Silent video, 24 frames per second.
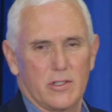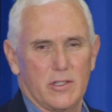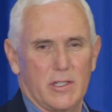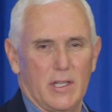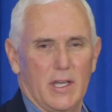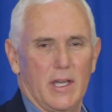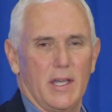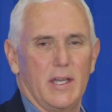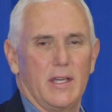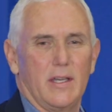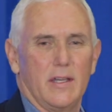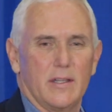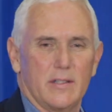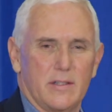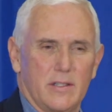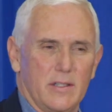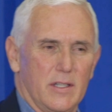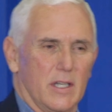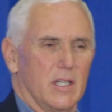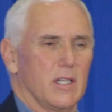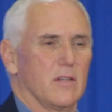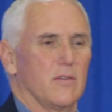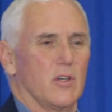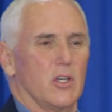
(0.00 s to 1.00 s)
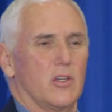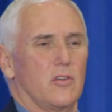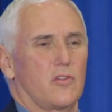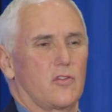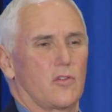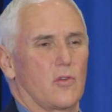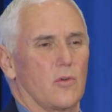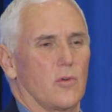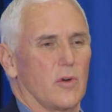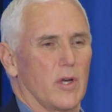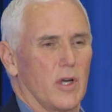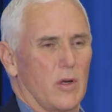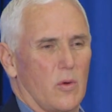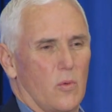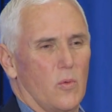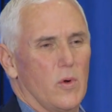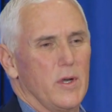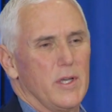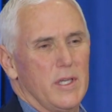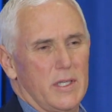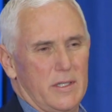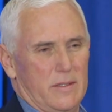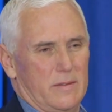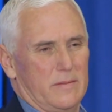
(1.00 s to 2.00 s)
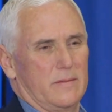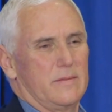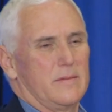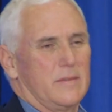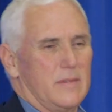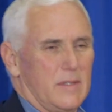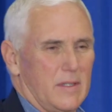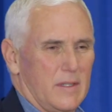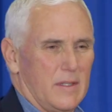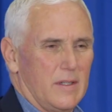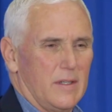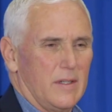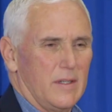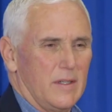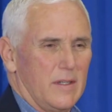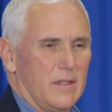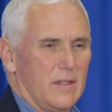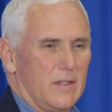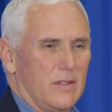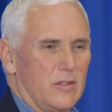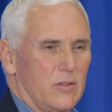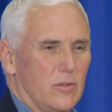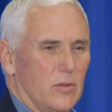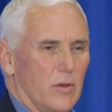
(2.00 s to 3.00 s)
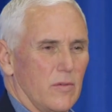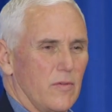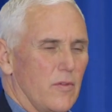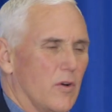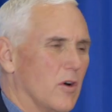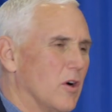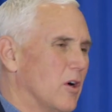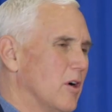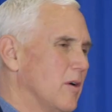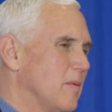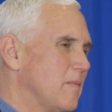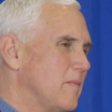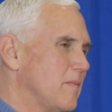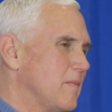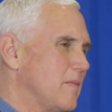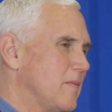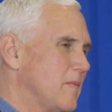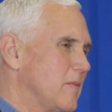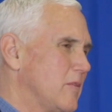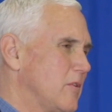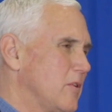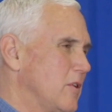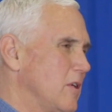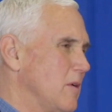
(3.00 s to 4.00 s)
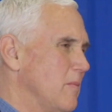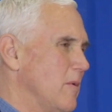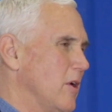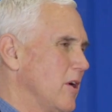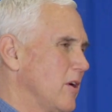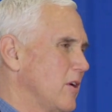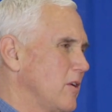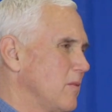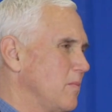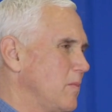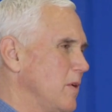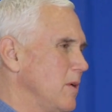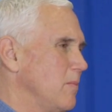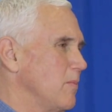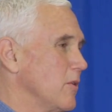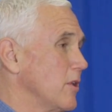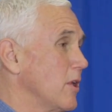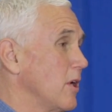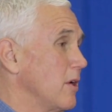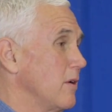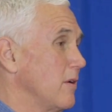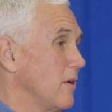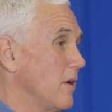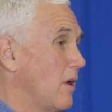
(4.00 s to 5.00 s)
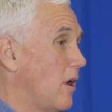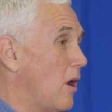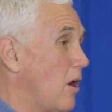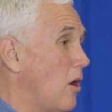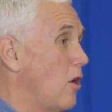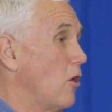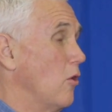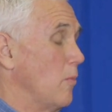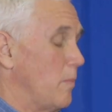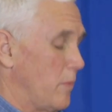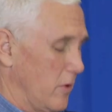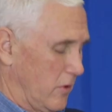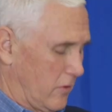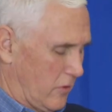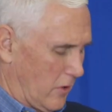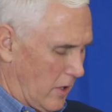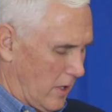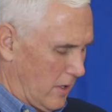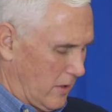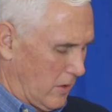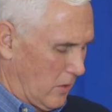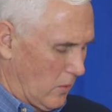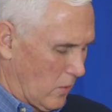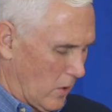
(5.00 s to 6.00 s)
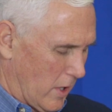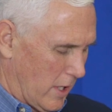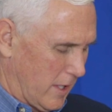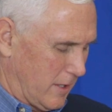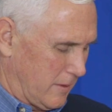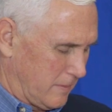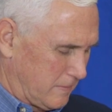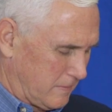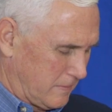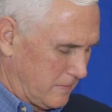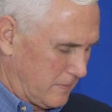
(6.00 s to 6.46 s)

today at the end of a historic week to affirm to the American people that hope is on the way.